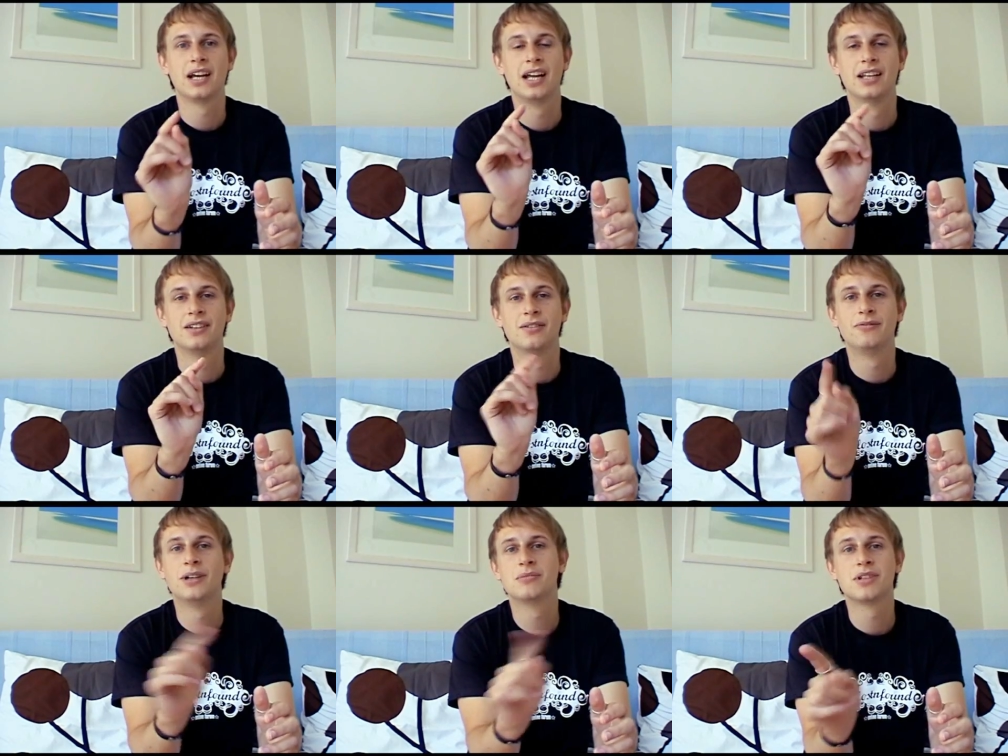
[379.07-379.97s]
and the
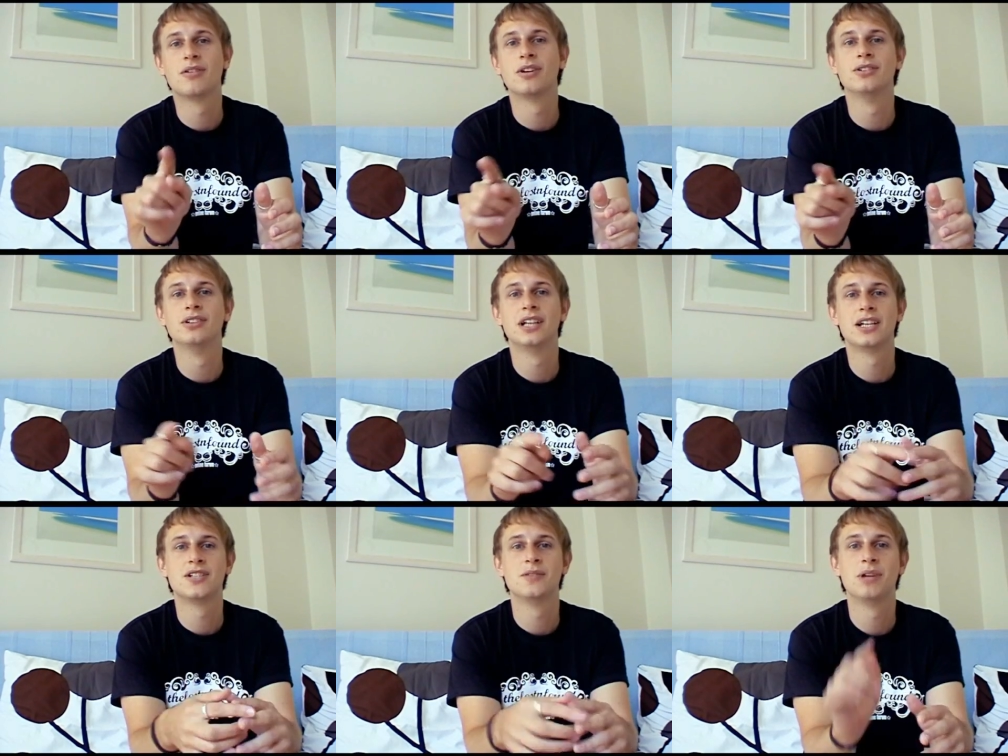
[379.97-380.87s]
films that are on your
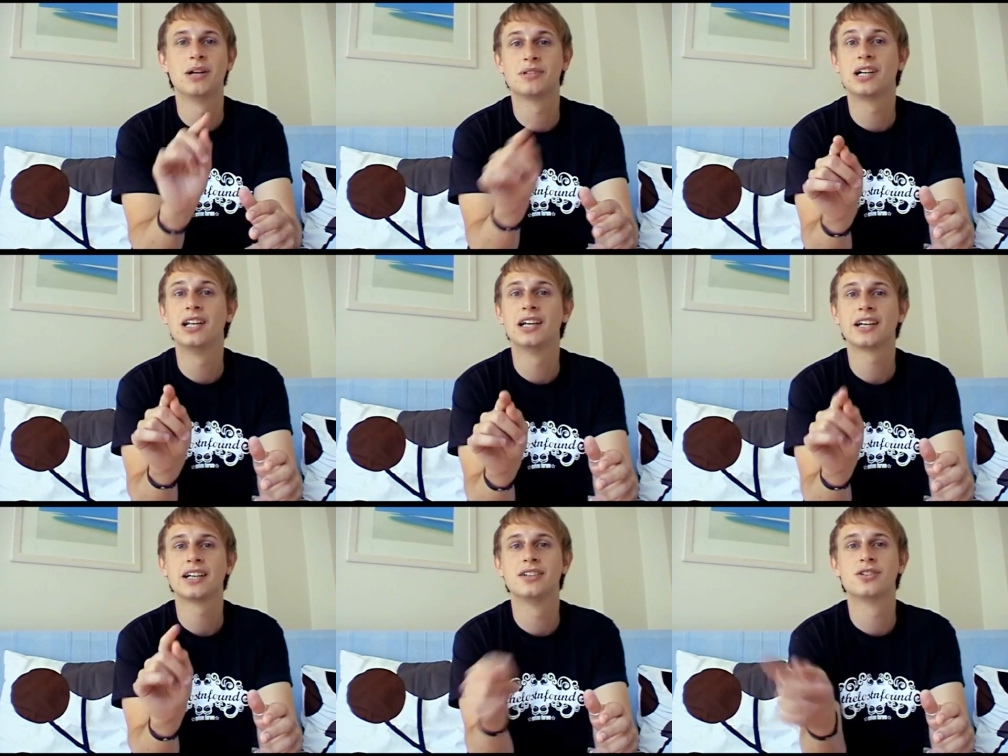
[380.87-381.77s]
list, you've been able to
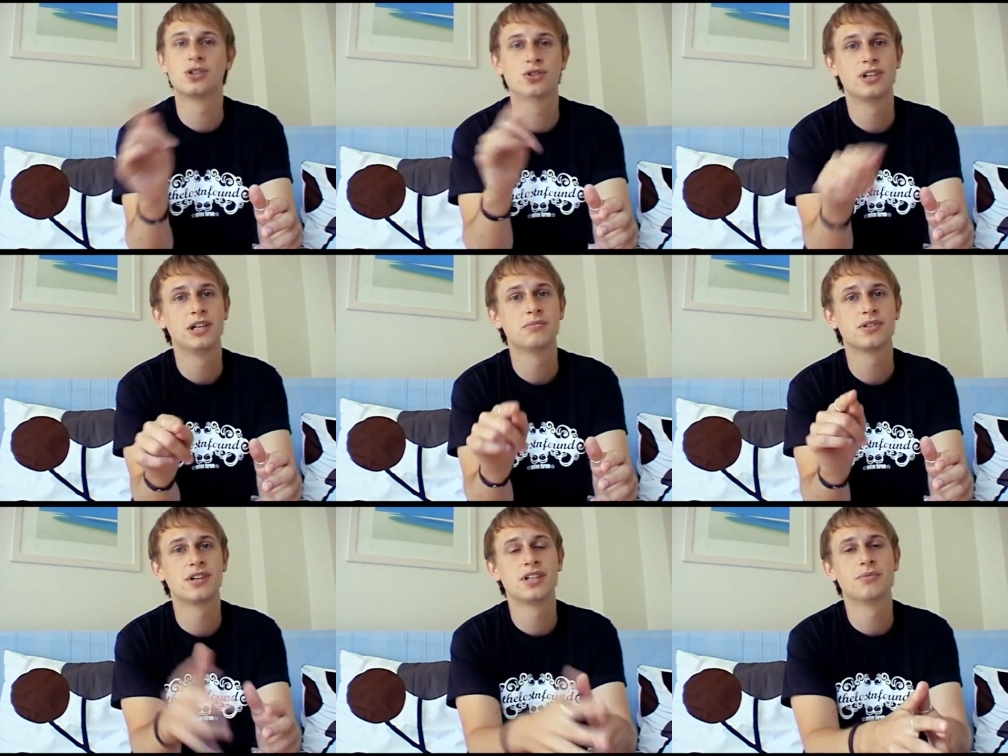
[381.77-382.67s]
click and stream
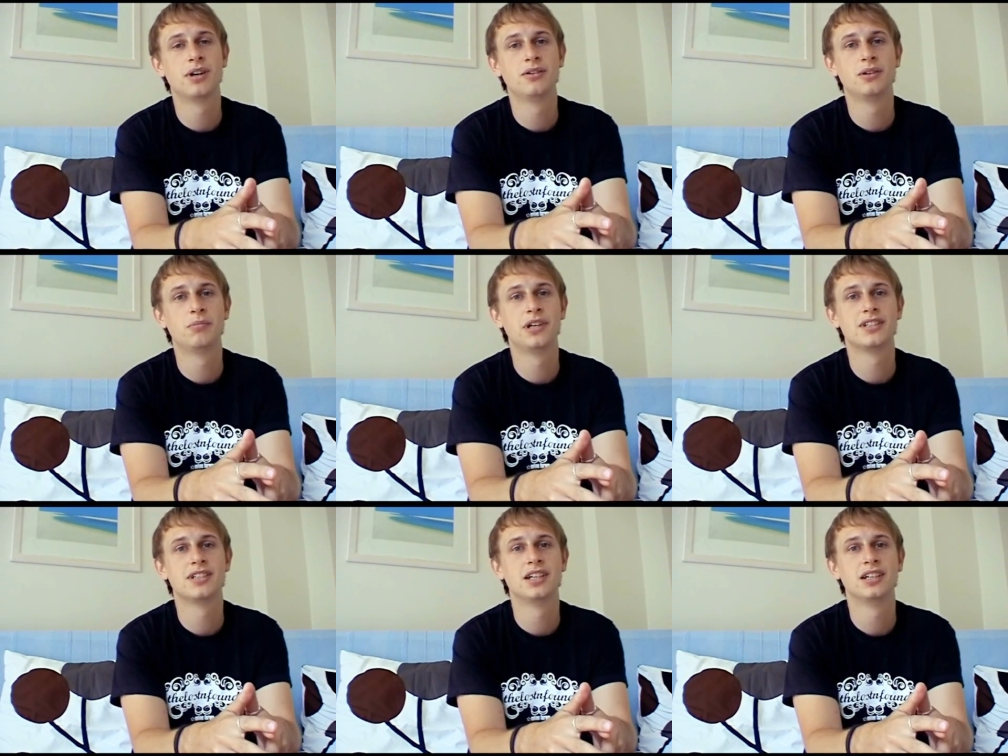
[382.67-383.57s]
straight away on your
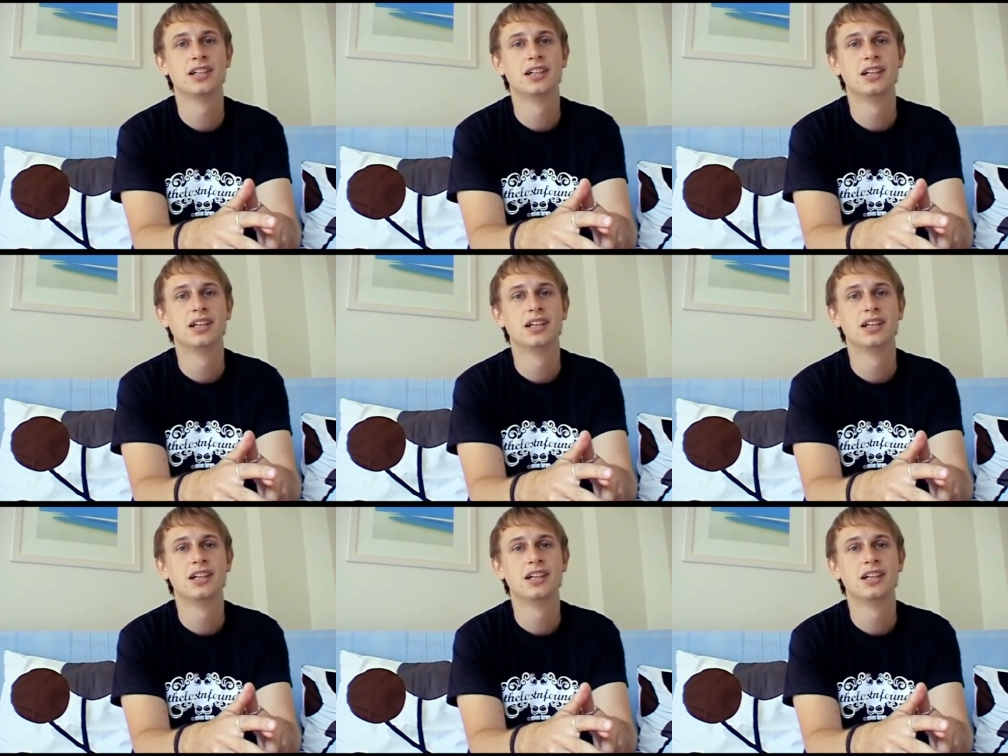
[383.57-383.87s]
PC.